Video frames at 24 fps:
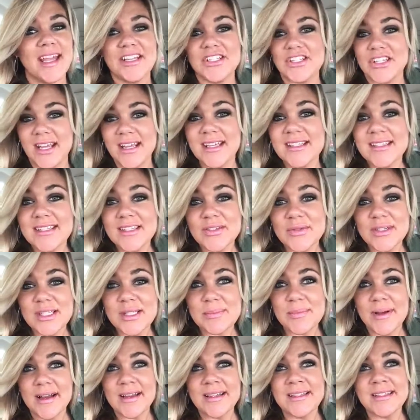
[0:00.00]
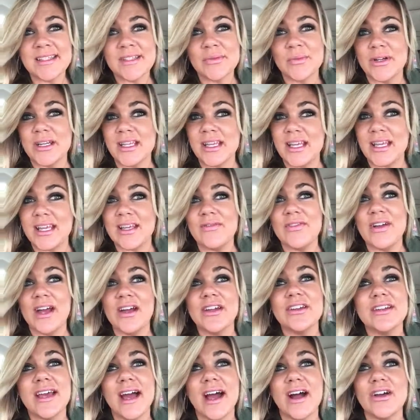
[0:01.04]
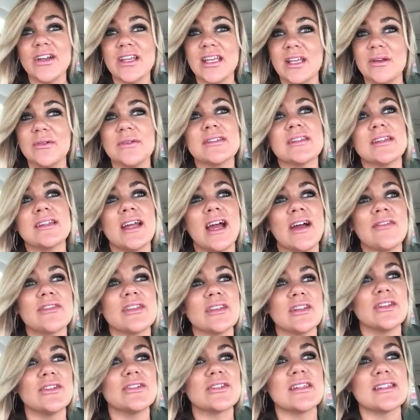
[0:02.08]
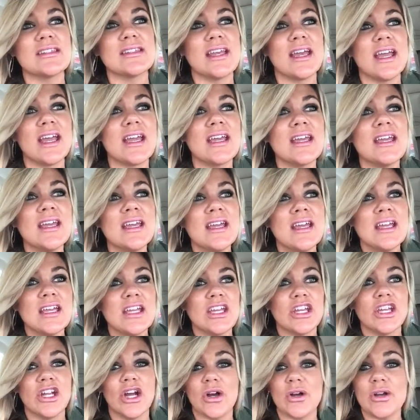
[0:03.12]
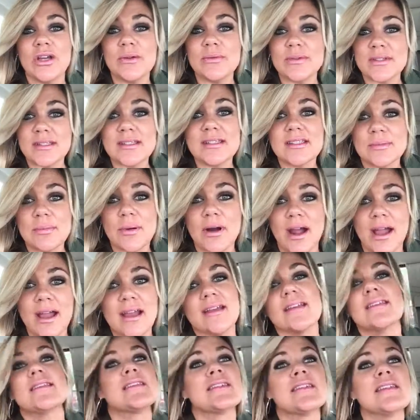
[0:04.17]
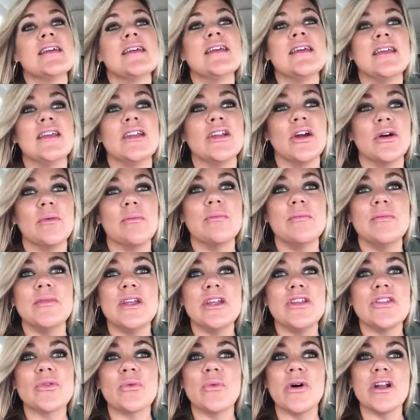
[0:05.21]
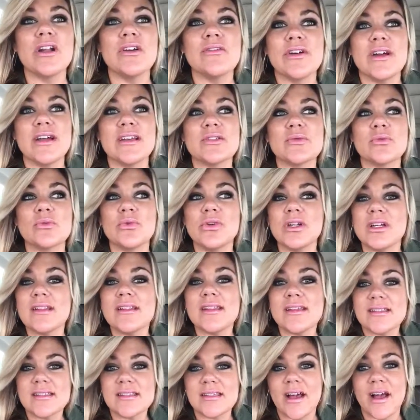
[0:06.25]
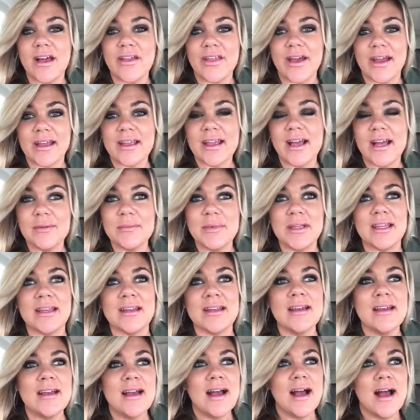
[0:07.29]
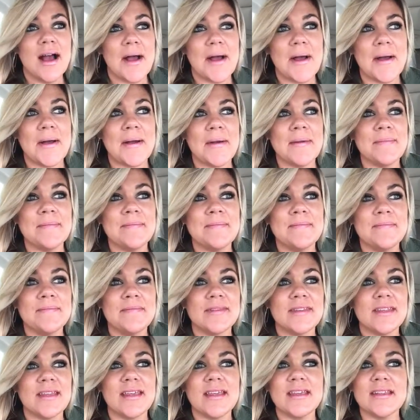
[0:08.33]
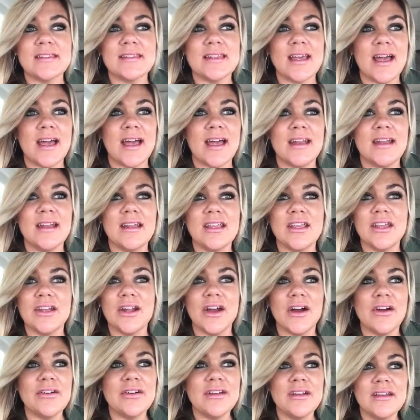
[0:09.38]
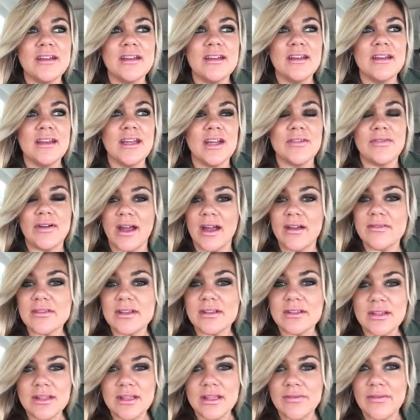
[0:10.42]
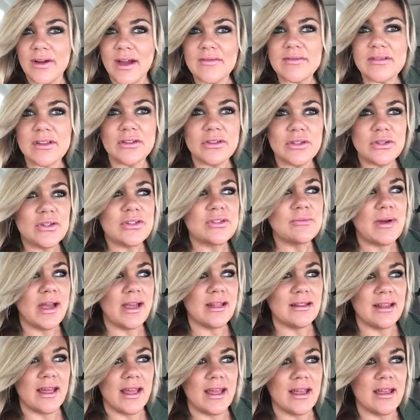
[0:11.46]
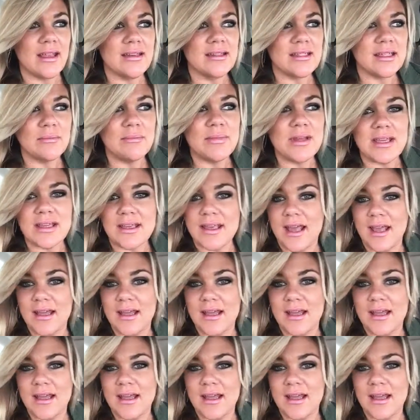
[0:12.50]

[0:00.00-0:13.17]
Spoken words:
Jace's response when he found out he was going to have to lose his leg, it was a surprise. Neither one of us really saw that coming. He said, if I have to lose my leg to beat